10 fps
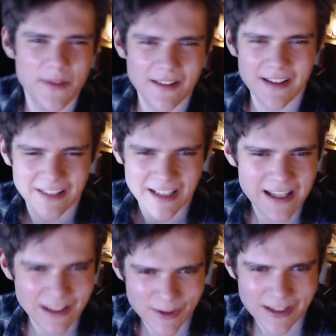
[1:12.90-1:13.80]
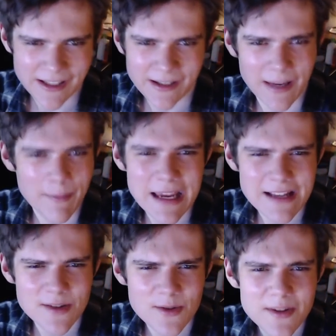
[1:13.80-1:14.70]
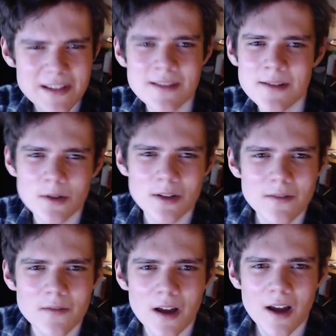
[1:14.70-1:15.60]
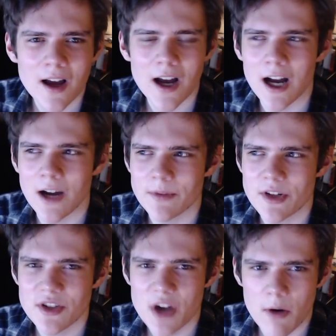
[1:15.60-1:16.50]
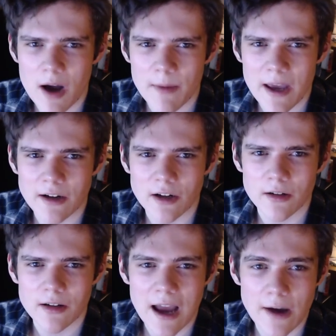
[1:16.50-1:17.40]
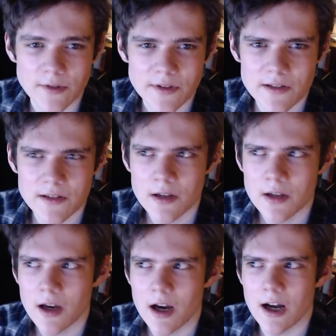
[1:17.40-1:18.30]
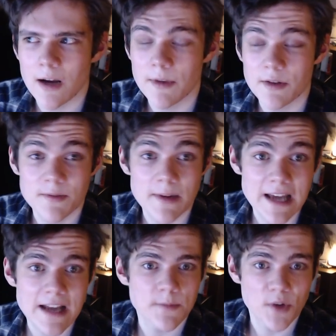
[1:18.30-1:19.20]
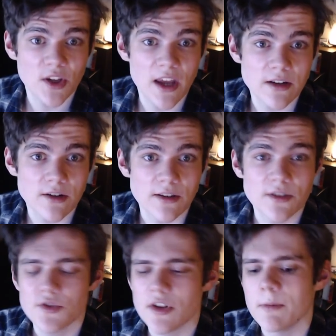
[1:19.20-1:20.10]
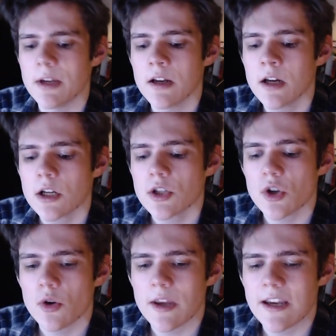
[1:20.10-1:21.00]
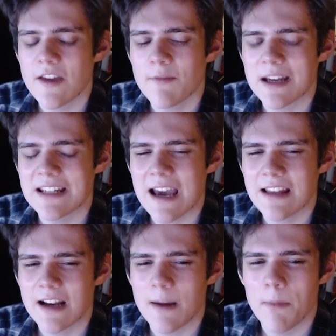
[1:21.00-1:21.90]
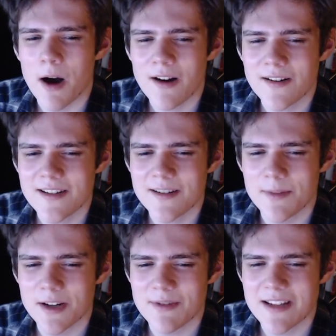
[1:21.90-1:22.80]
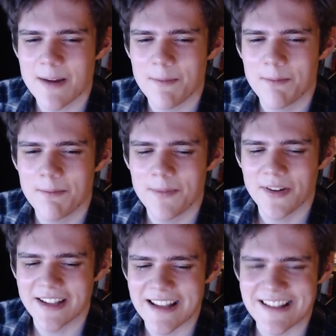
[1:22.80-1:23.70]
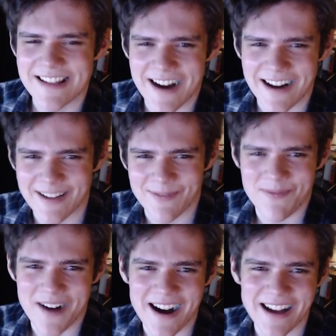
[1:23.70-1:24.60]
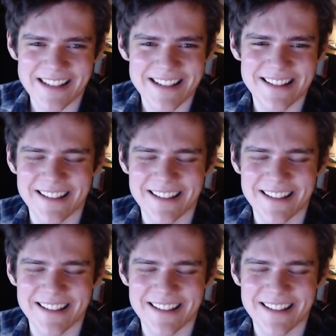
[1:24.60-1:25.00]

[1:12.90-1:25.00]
like Hillary Clinton like pantsuits sort of to show up at her house, and it was my dad's birthday during this dream, and so they gave my dad like a box, but it was like a Balenciaga box,